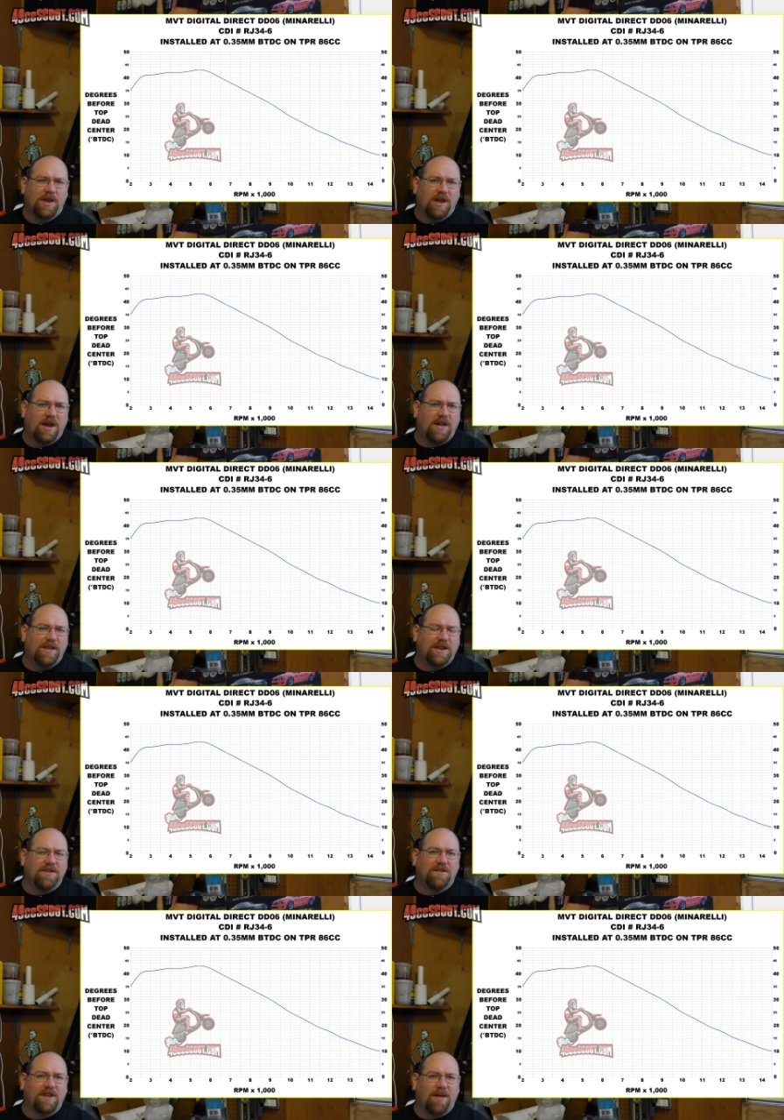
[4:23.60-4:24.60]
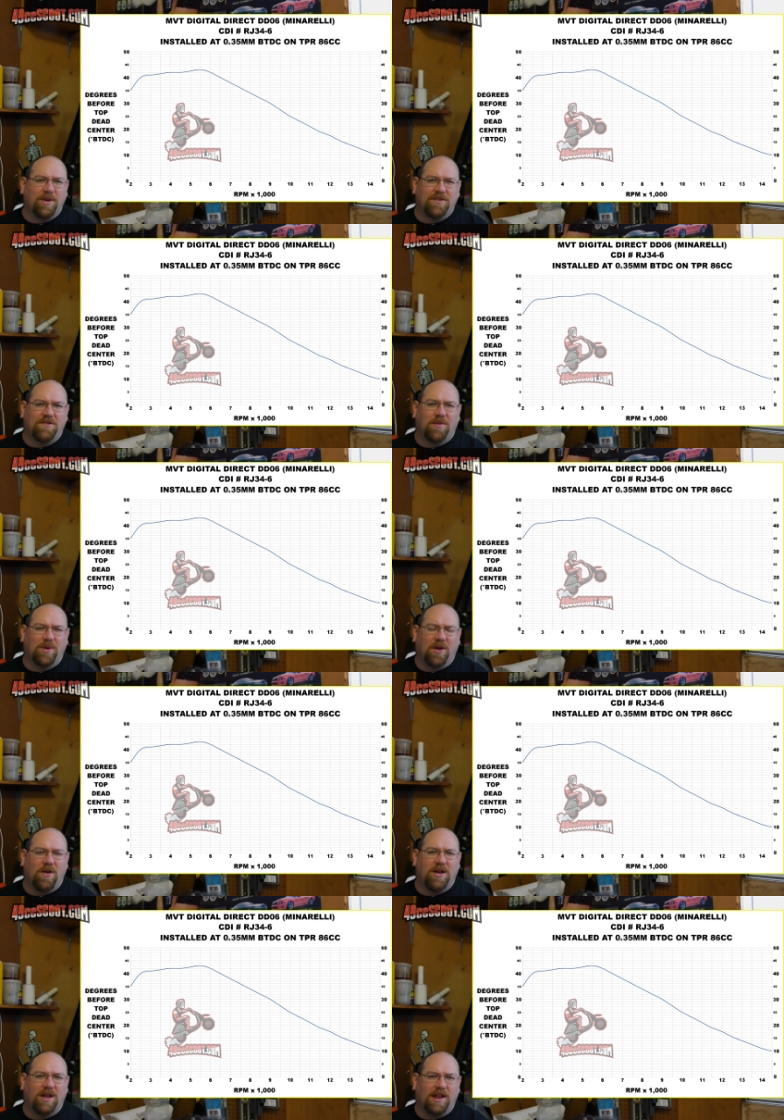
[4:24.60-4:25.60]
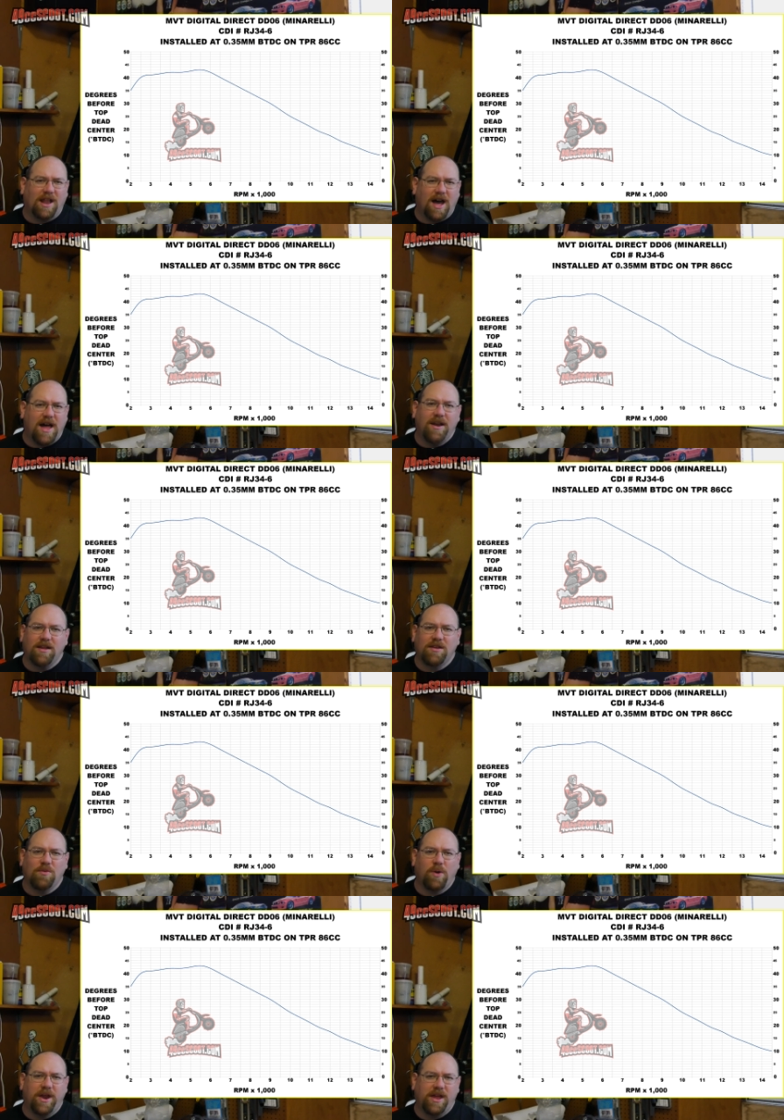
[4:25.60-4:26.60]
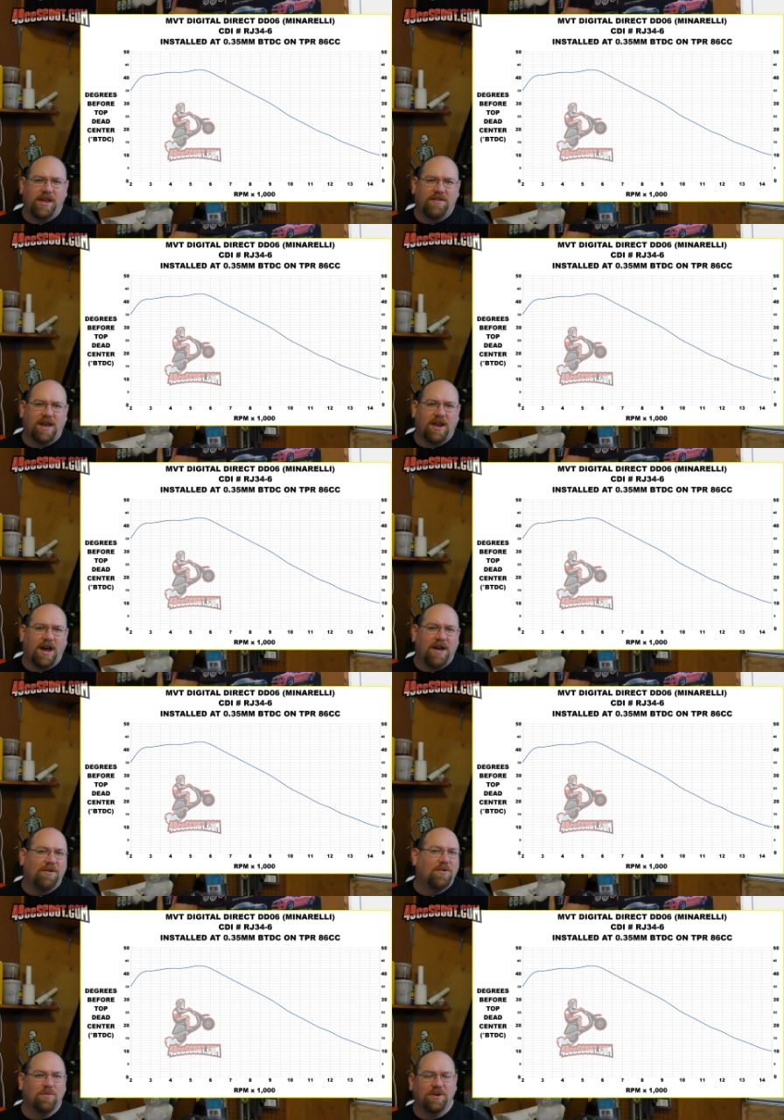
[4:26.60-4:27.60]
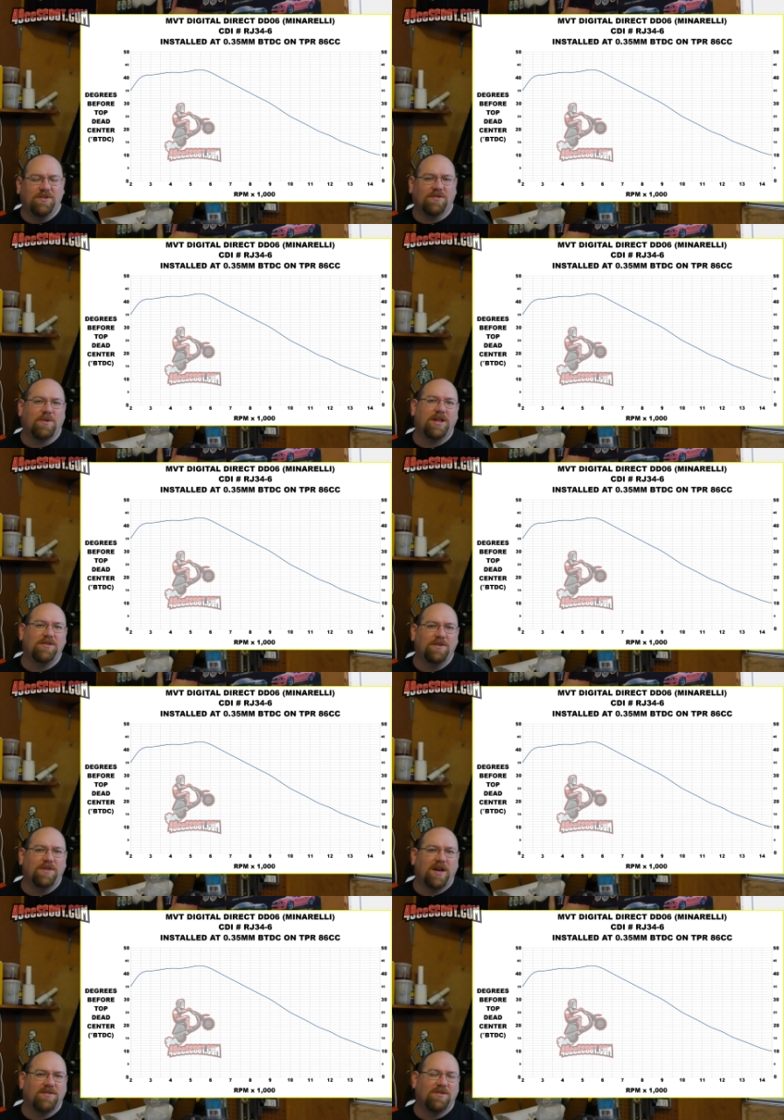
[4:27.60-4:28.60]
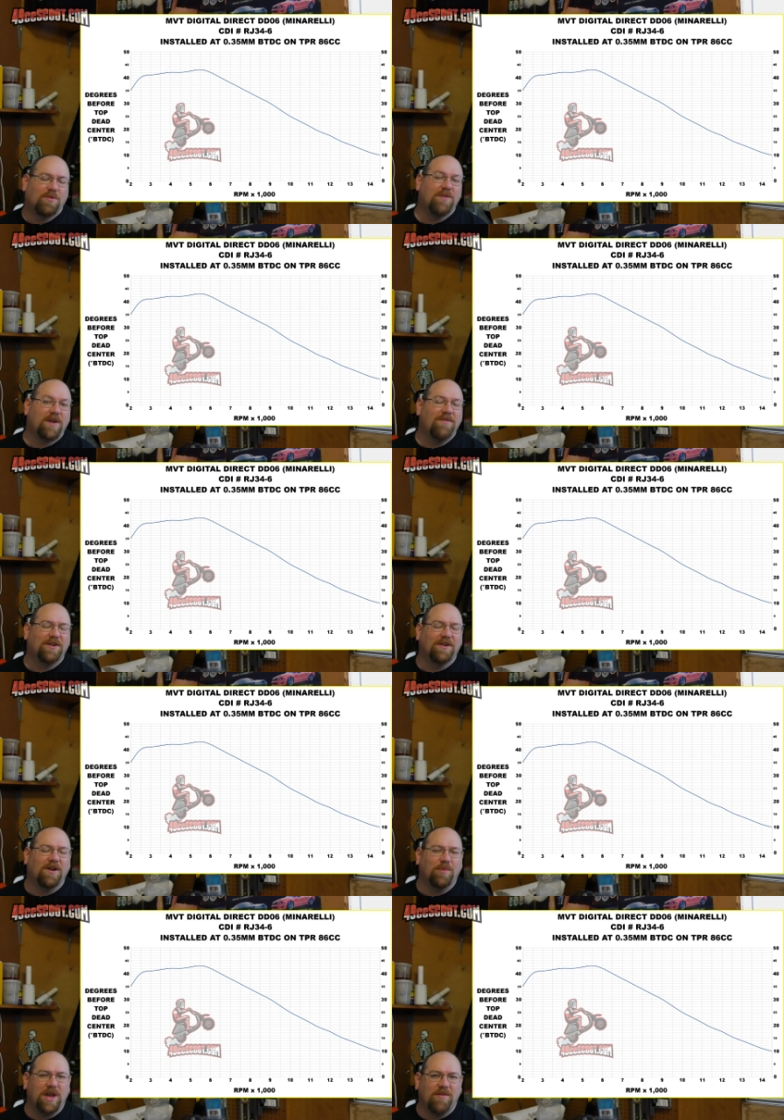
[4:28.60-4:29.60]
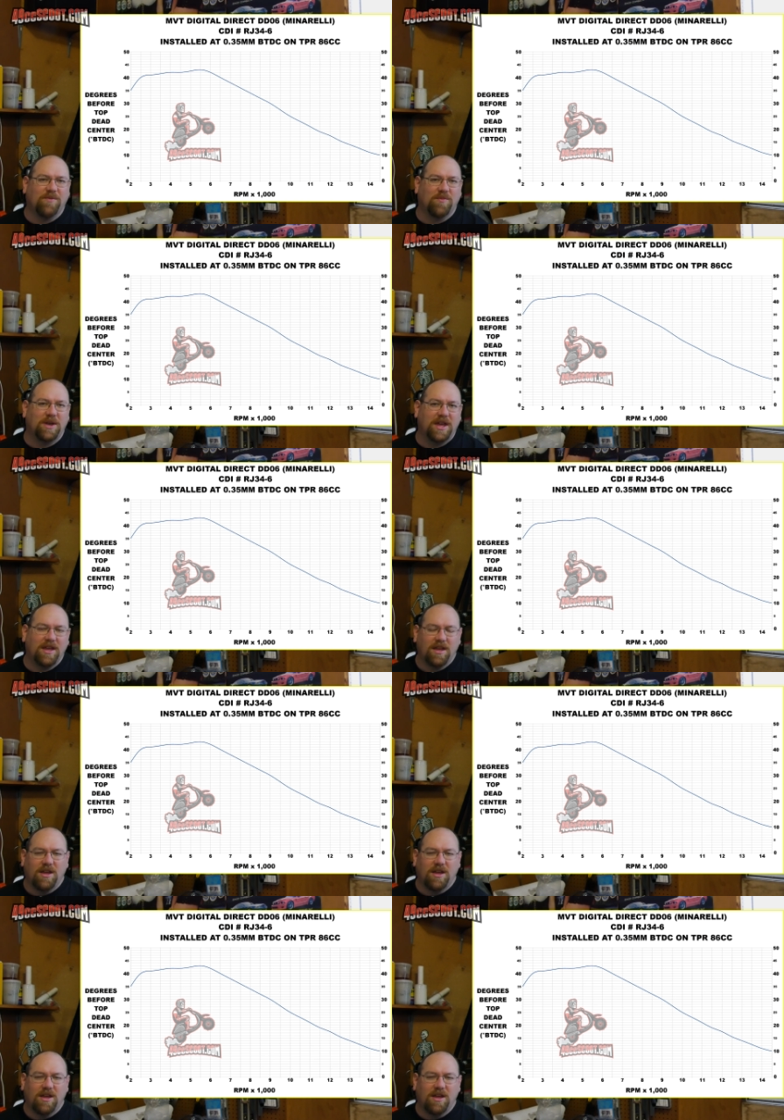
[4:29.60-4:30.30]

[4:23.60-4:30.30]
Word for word: uh, the ignition timing is jumping around a lot when it is at idle, which is around two thousand, twenty-five hundred R P M for me.